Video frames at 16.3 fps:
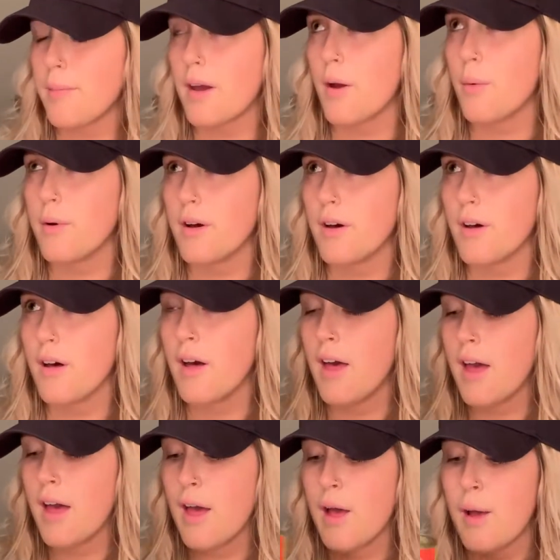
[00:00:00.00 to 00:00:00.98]
I will.
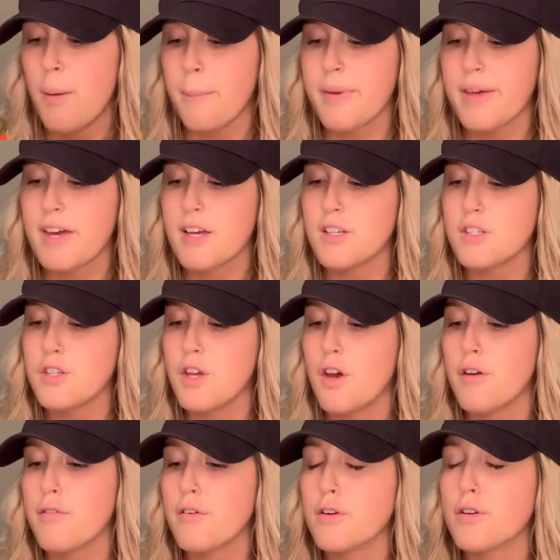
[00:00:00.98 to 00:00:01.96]
Because
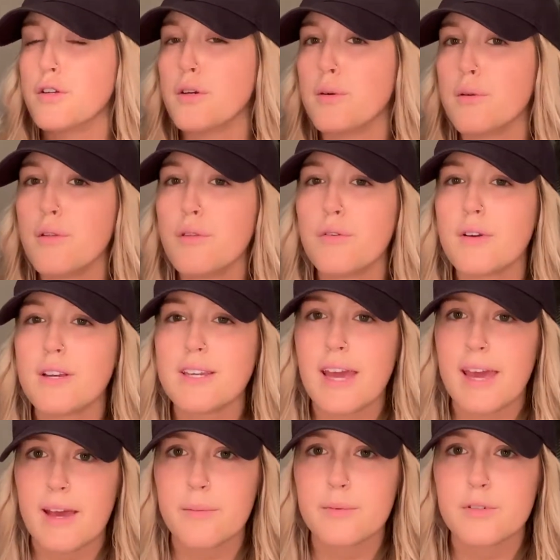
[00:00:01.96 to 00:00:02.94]
for 2 to 3
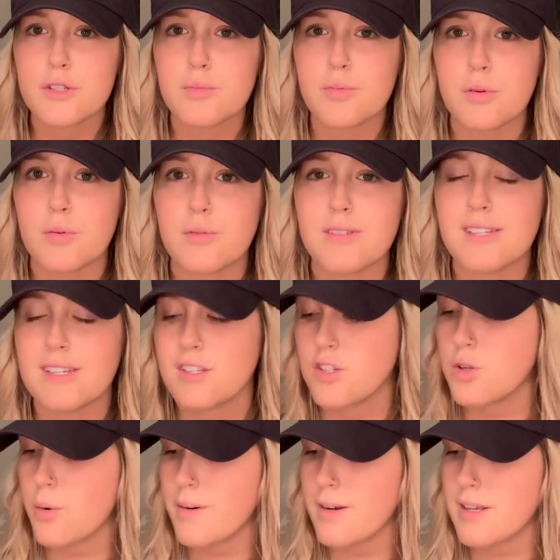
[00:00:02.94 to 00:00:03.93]
tablespoons, it's
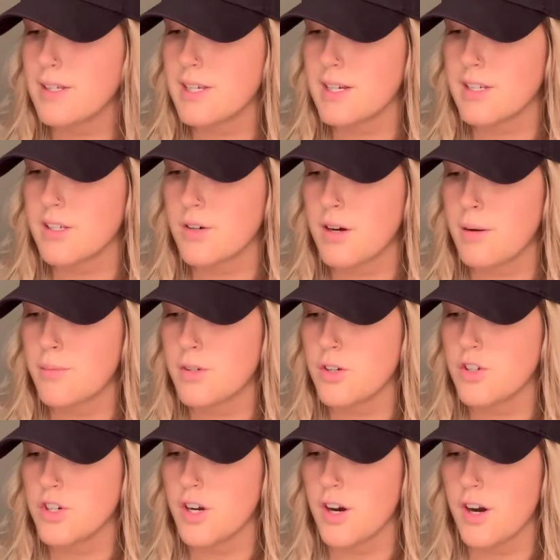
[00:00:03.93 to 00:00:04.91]
26 grams of
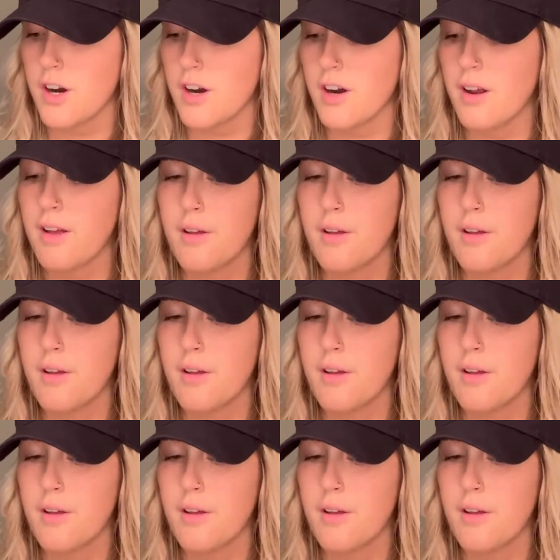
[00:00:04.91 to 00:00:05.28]
sugar.